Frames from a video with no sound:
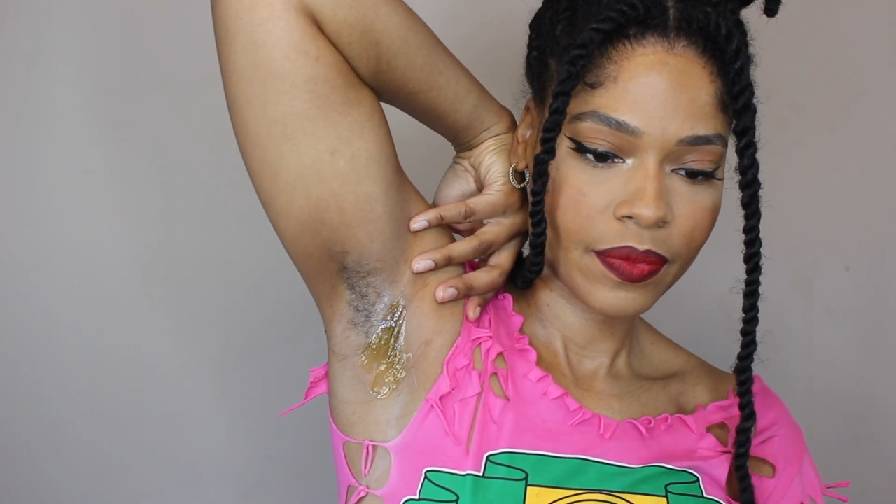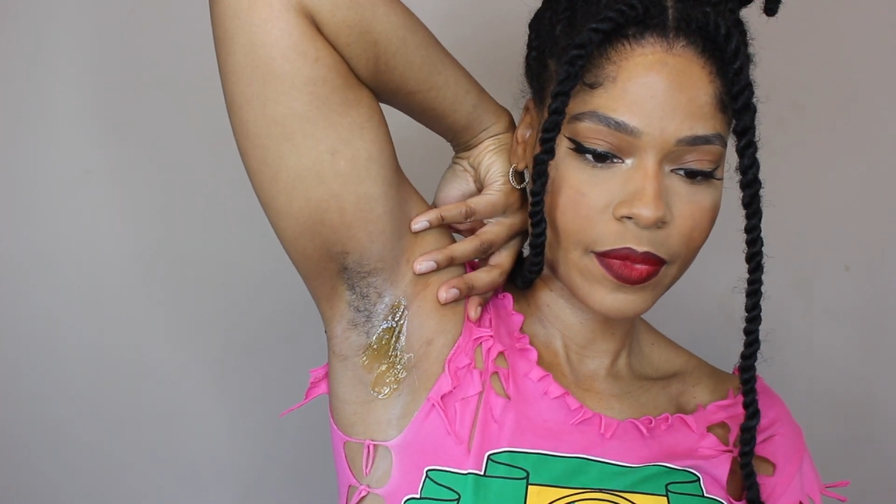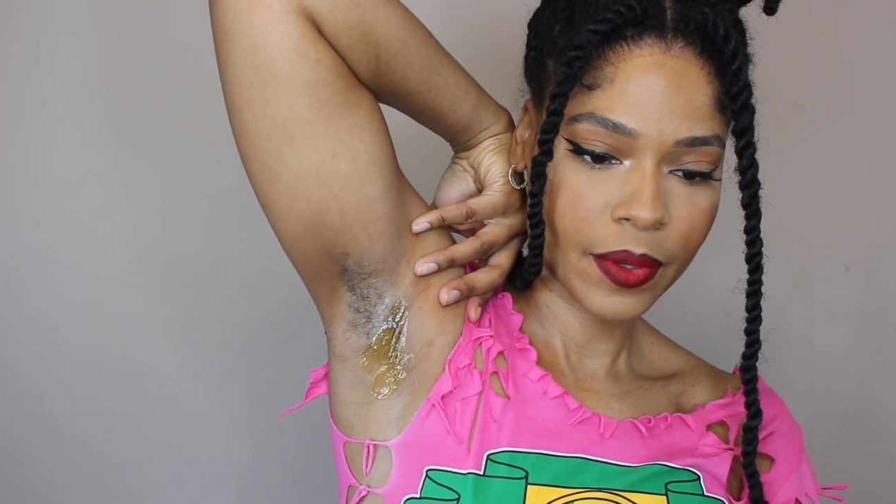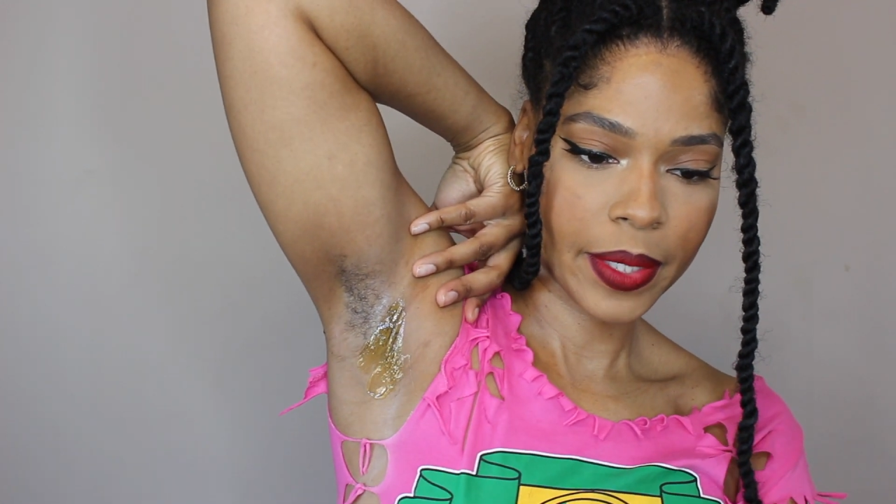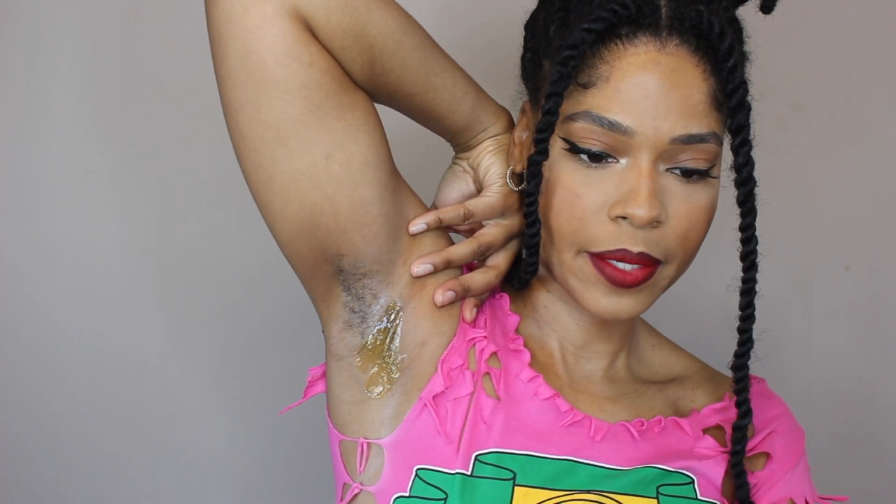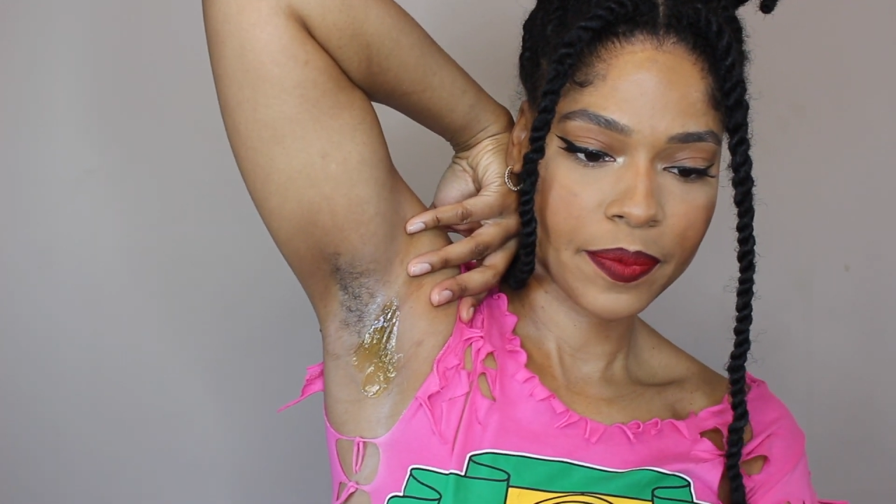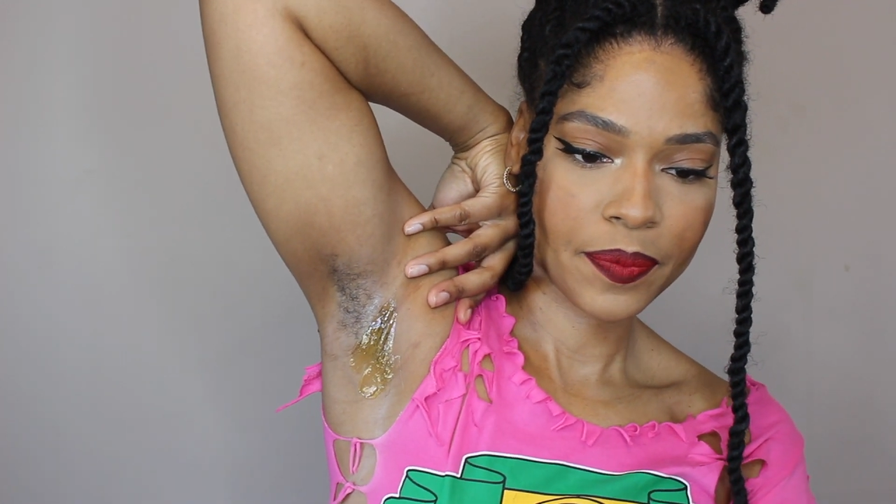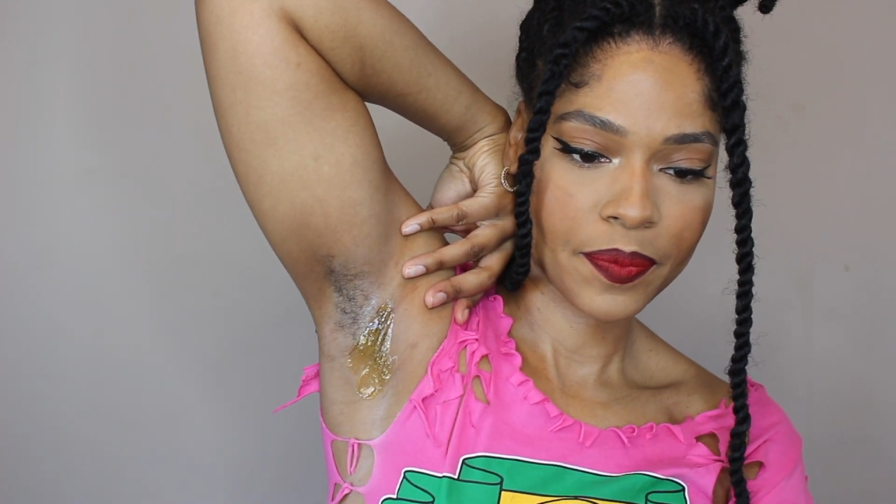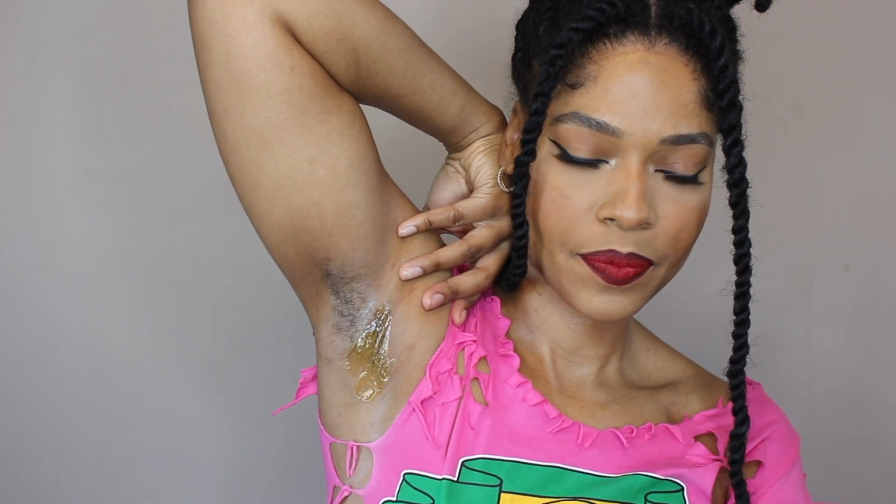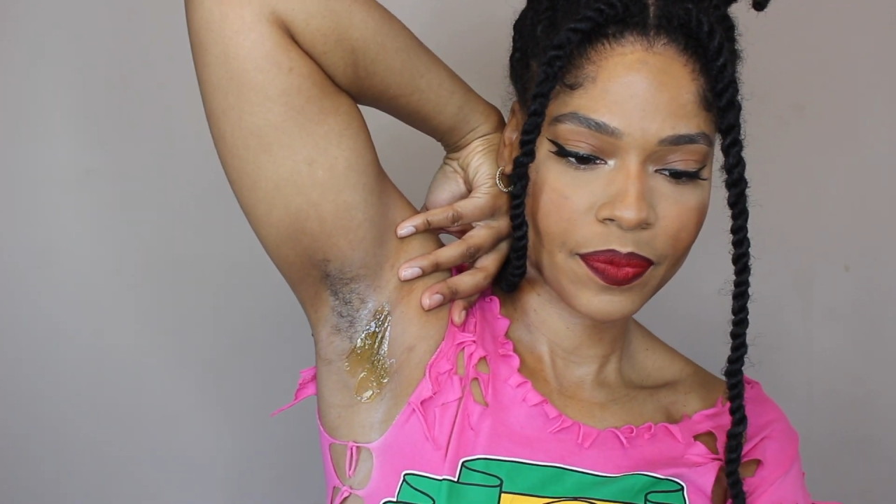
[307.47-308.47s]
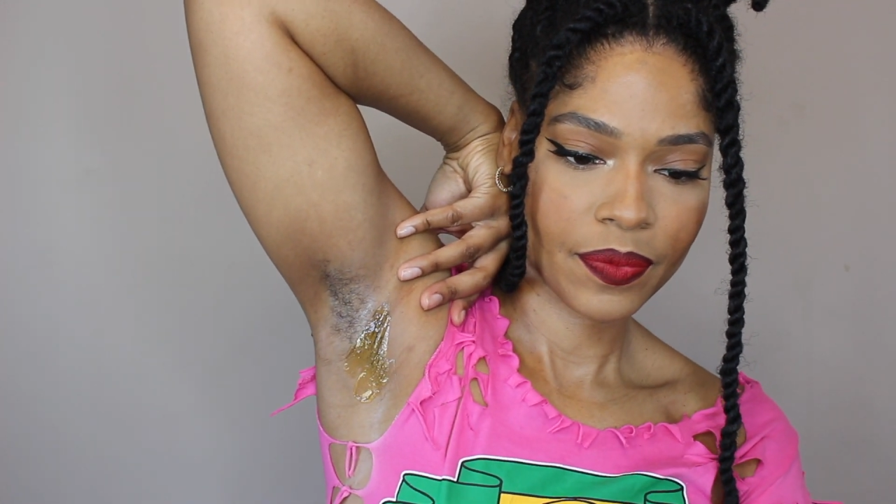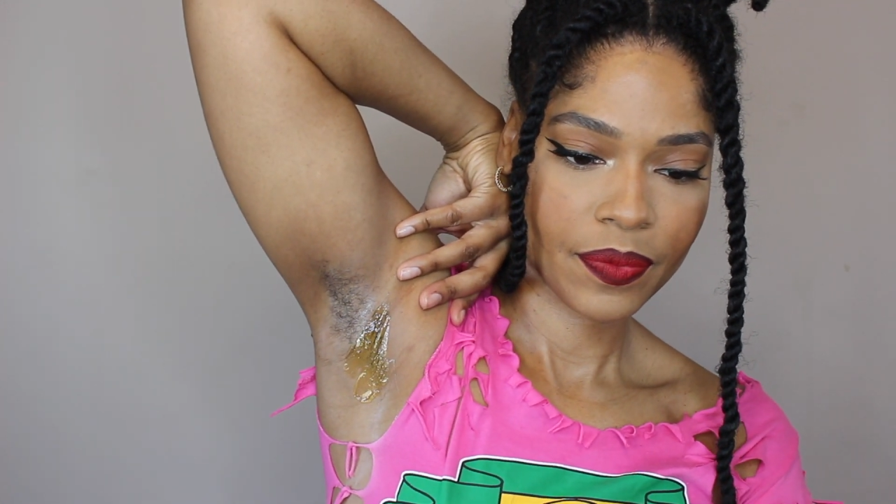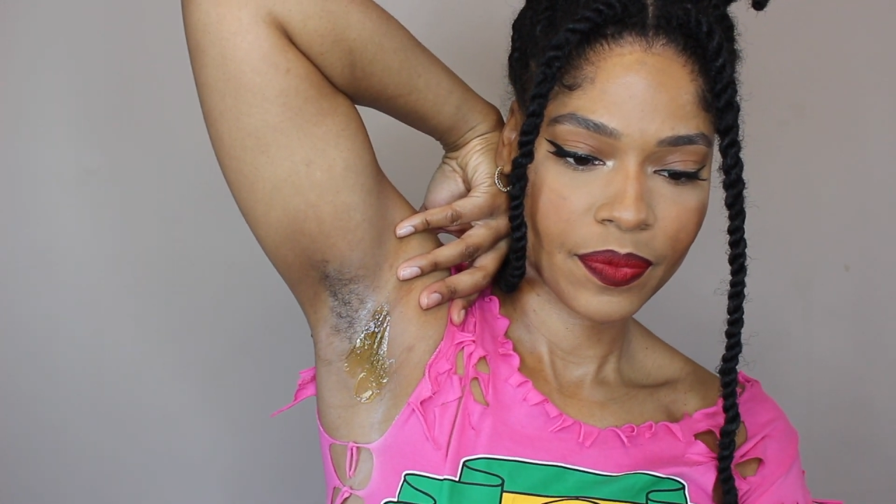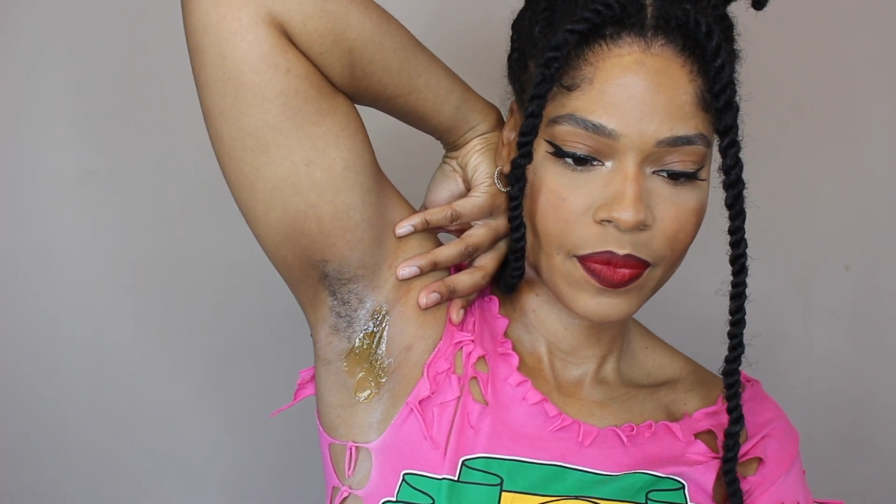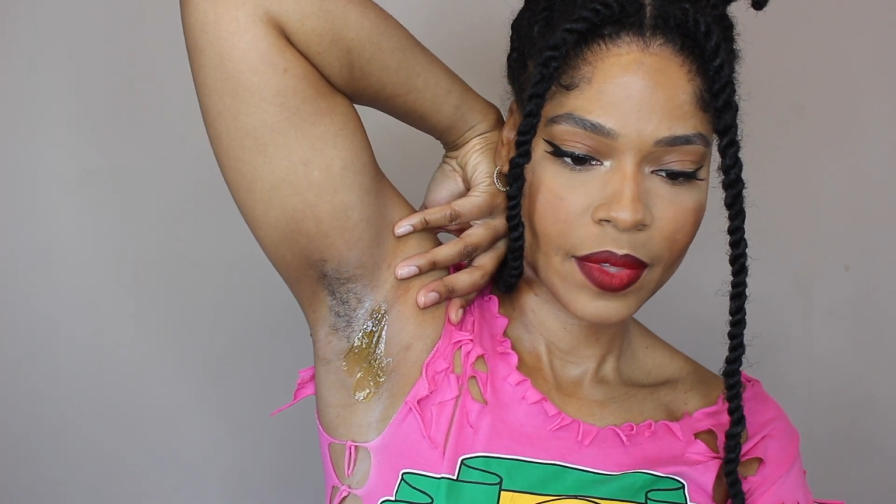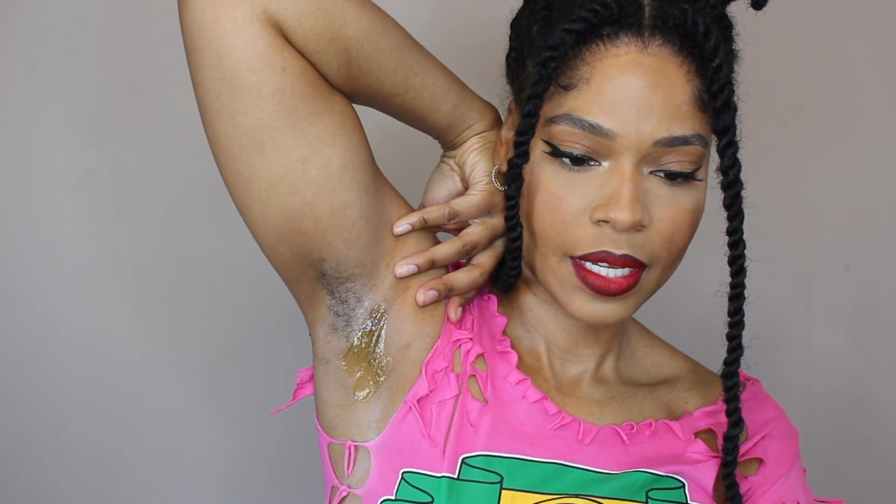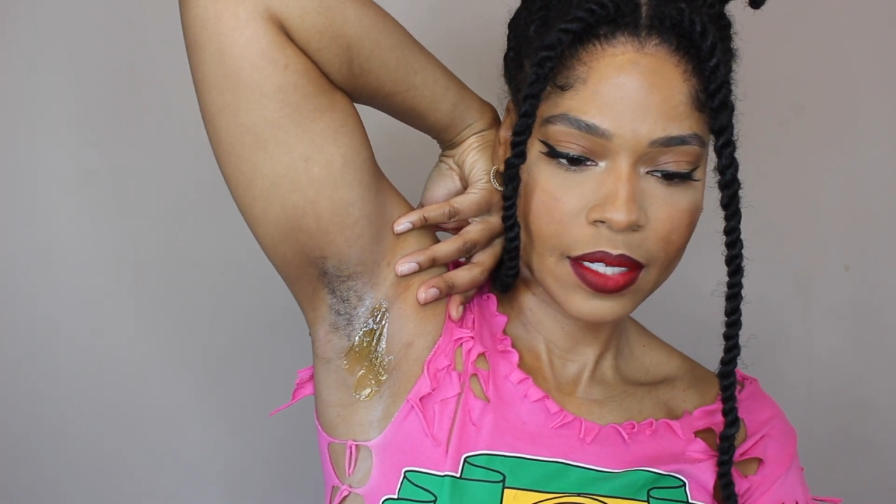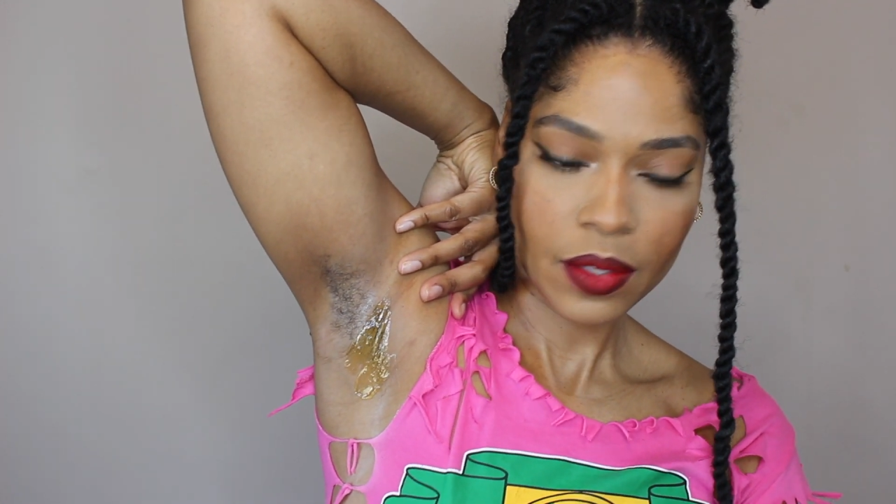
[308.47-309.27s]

there we go. I